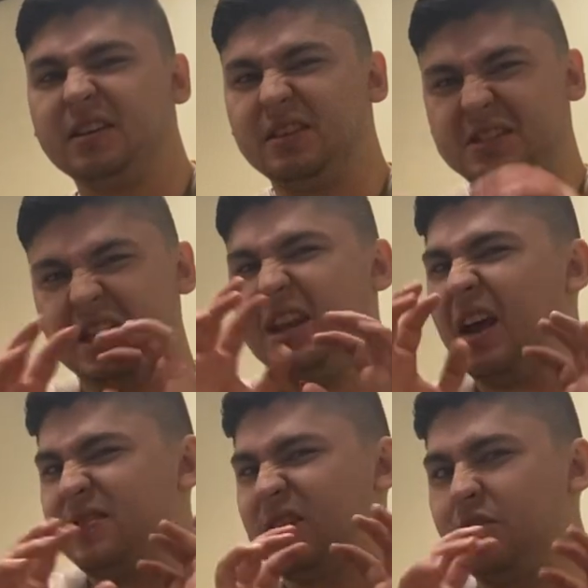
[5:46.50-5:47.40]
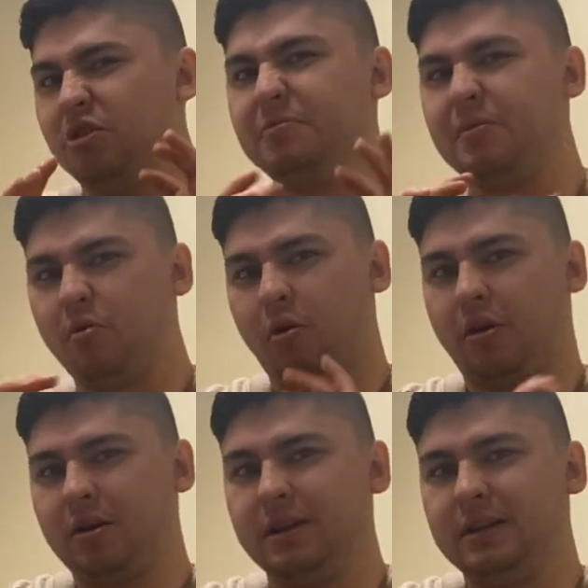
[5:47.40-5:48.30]
The C and F sound a little bit
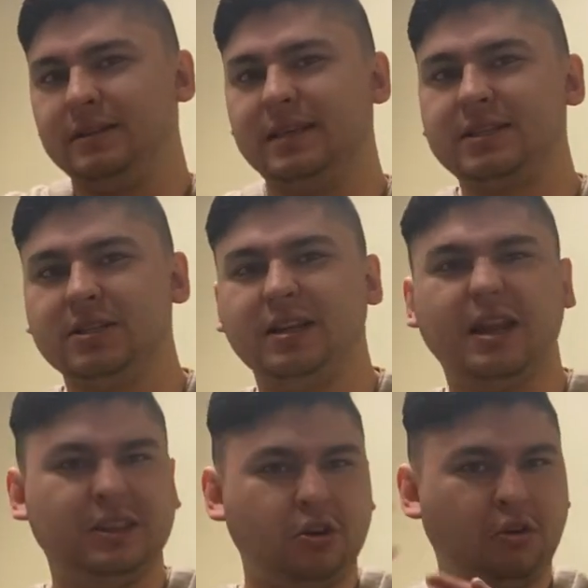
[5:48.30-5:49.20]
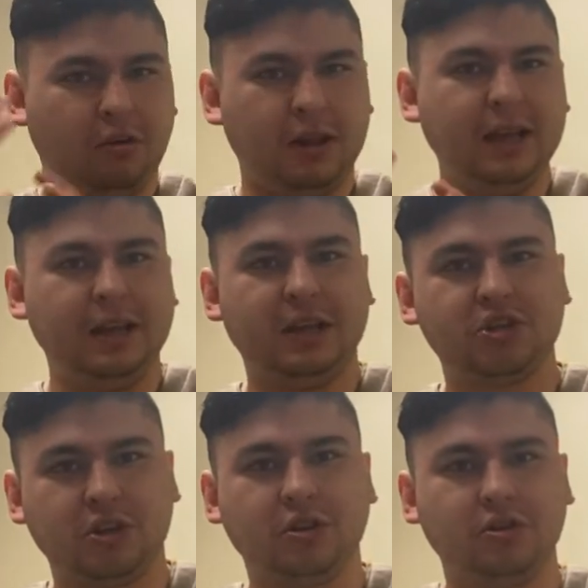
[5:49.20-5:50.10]
more dissonant, and they're hitting each
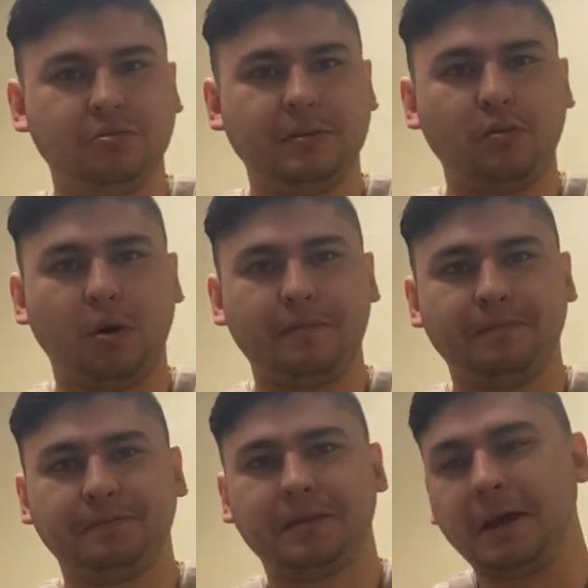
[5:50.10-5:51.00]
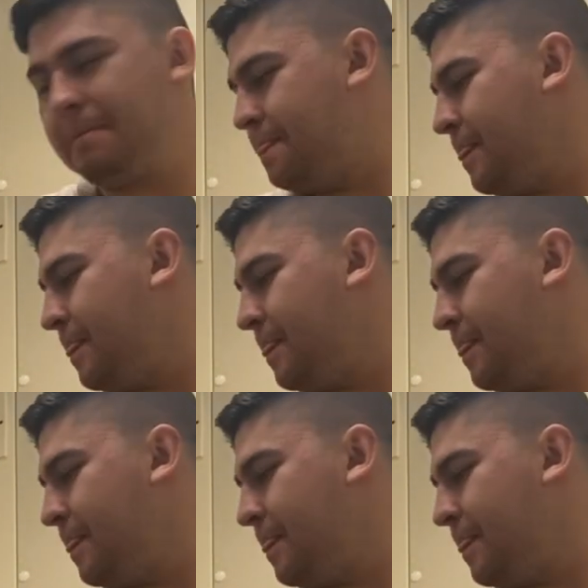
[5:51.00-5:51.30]
other a little bit more. Okay?